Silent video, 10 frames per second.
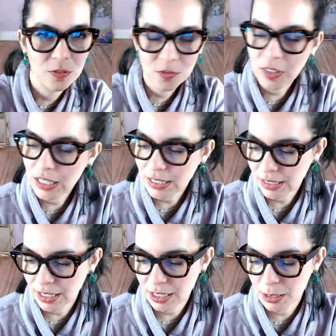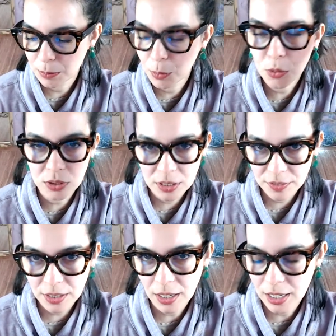funny skits. Most of
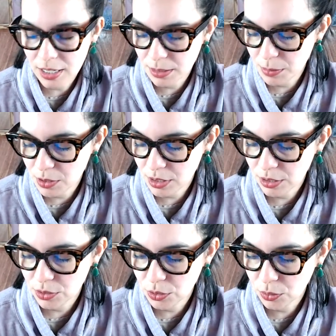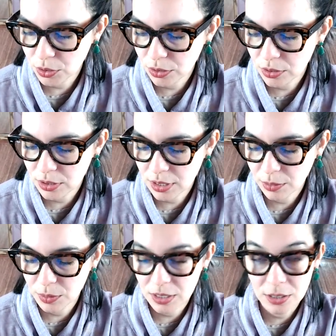it is music tutorials, like
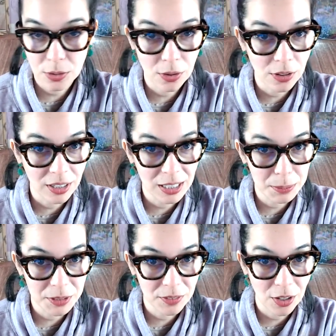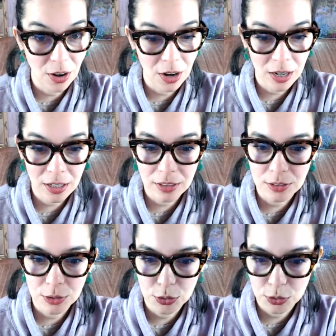we did Total Eclipse of the Heart.
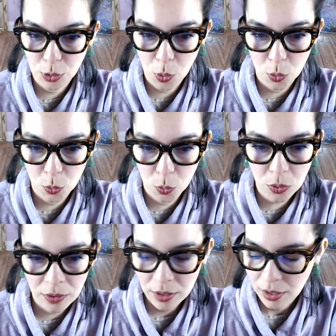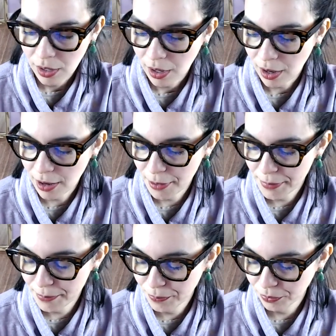So cool.
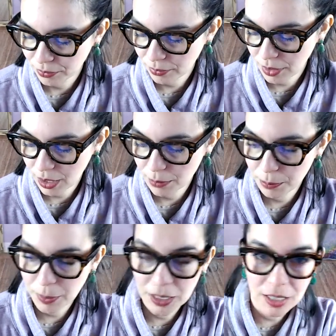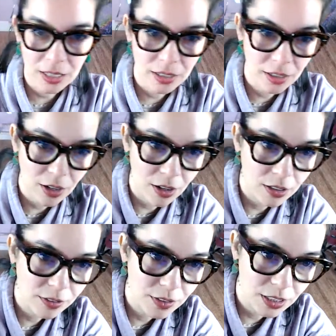Um, but
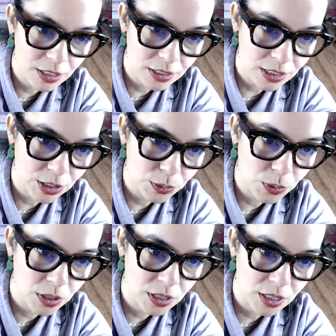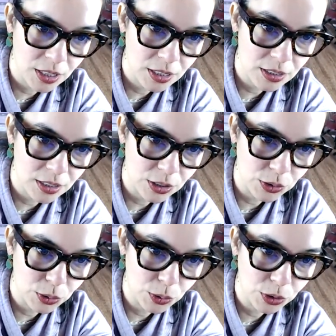all of these, each one is a
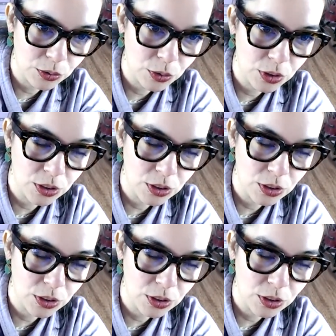tutorial for a